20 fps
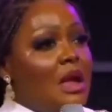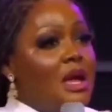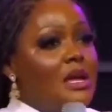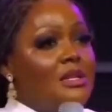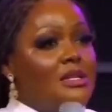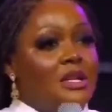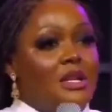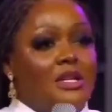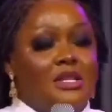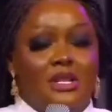
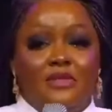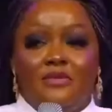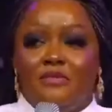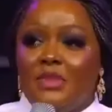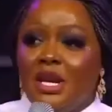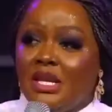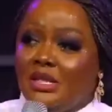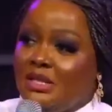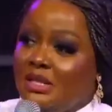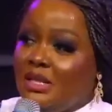executive
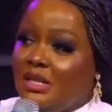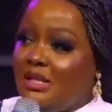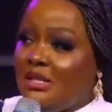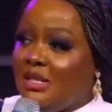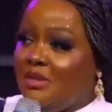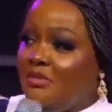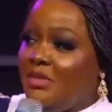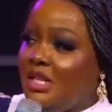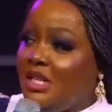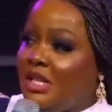masters
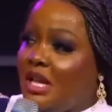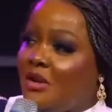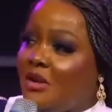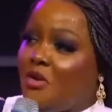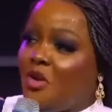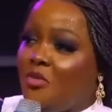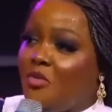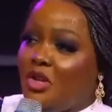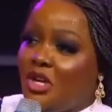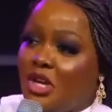in media and
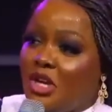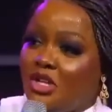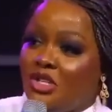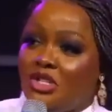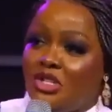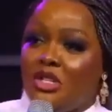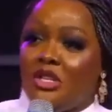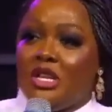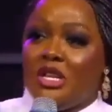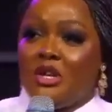
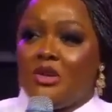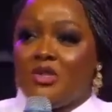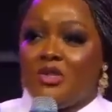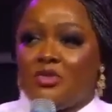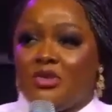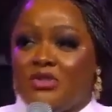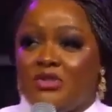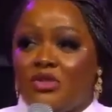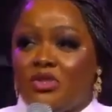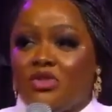communication, Lagos
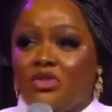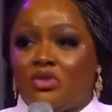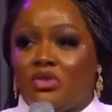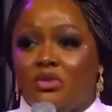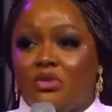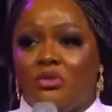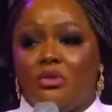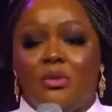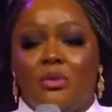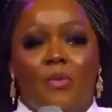Business
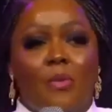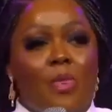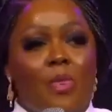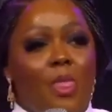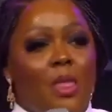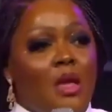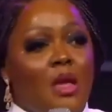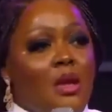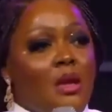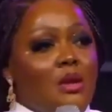School,
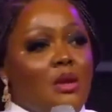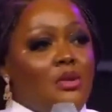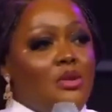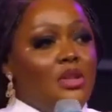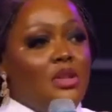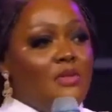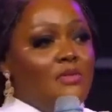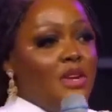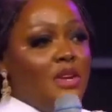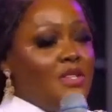
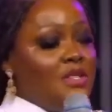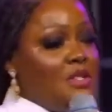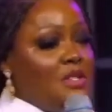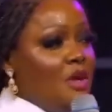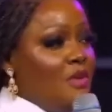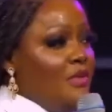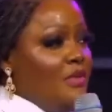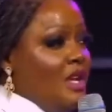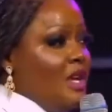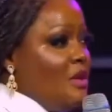University
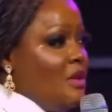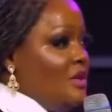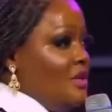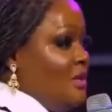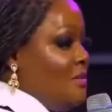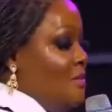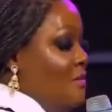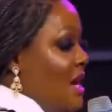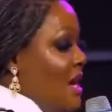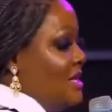of
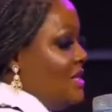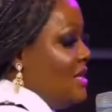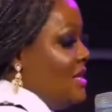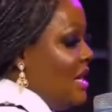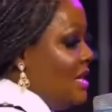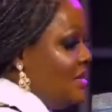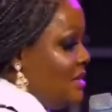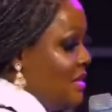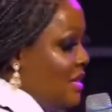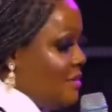Lagos
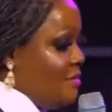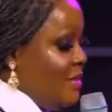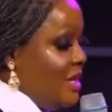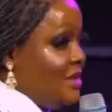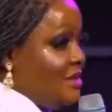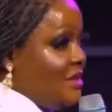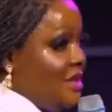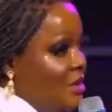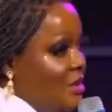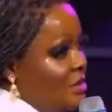masters as my
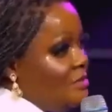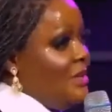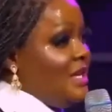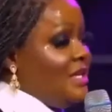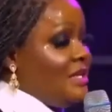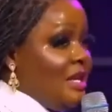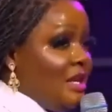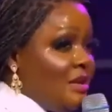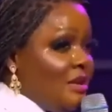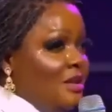
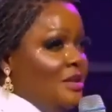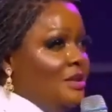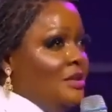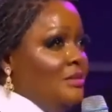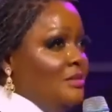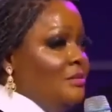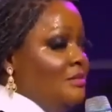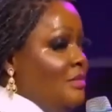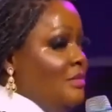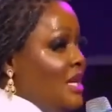
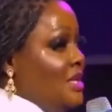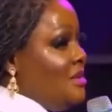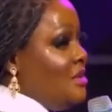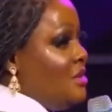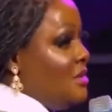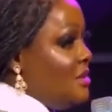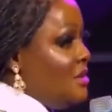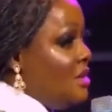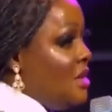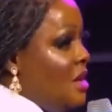second
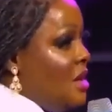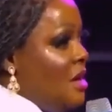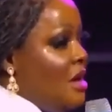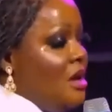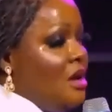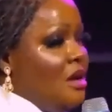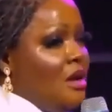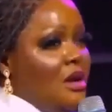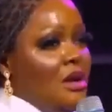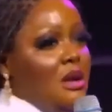masters,
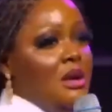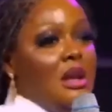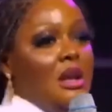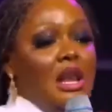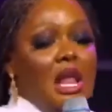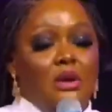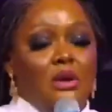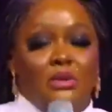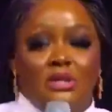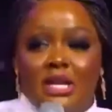
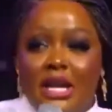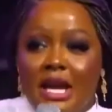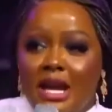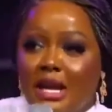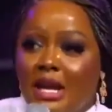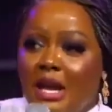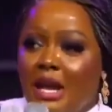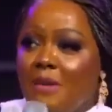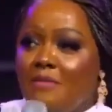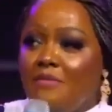
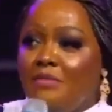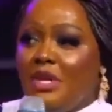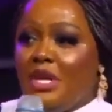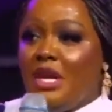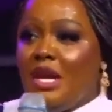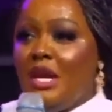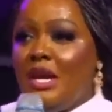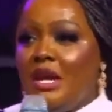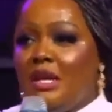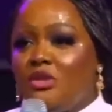LAUTECH
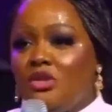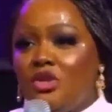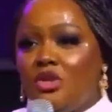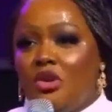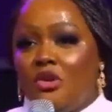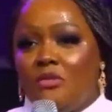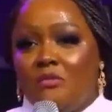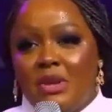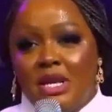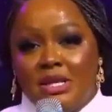MBA
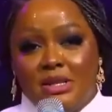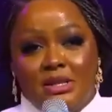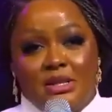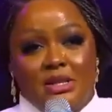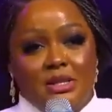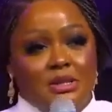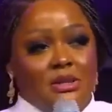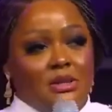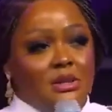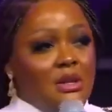third
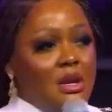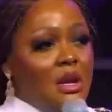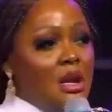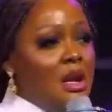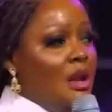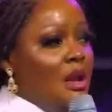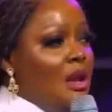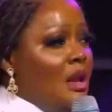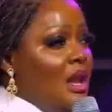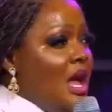masters,
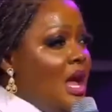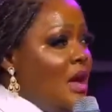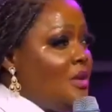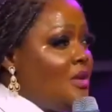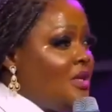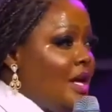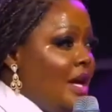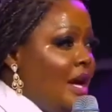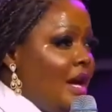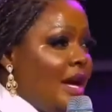
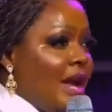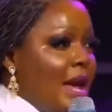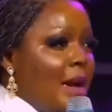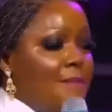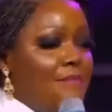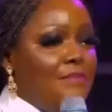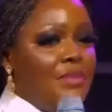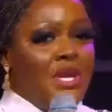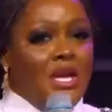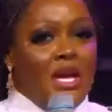LAUTECH
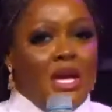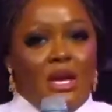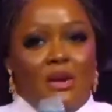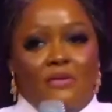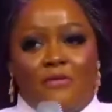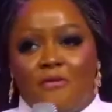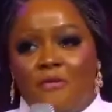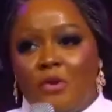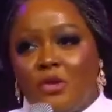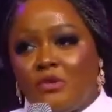MPA
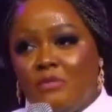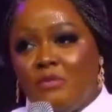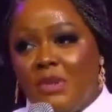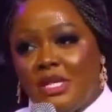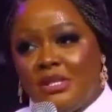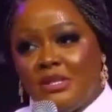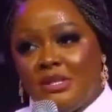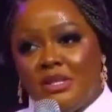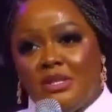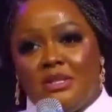fourth
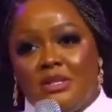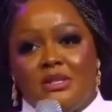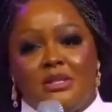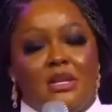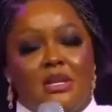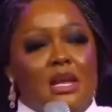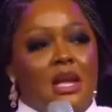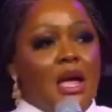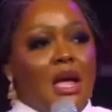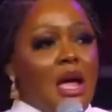
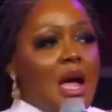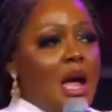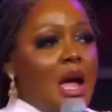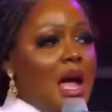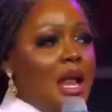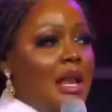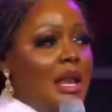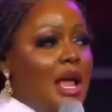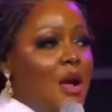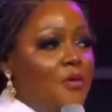masters,
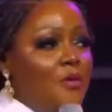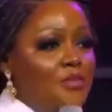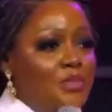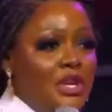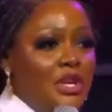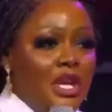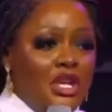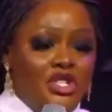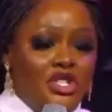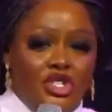and now
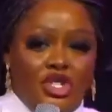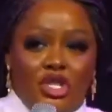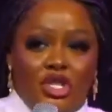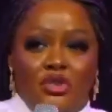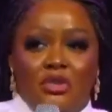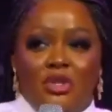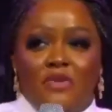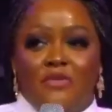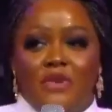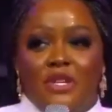PhD
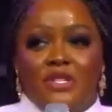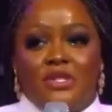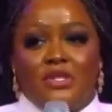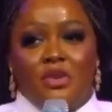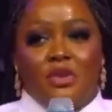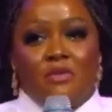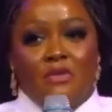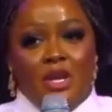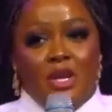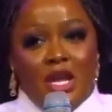University
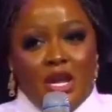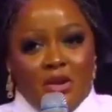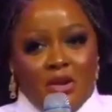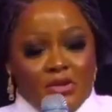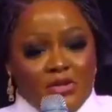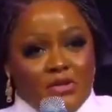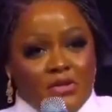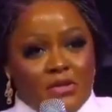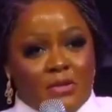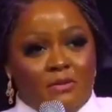of
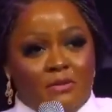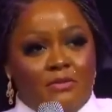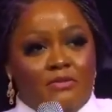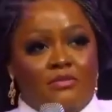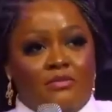Lagos.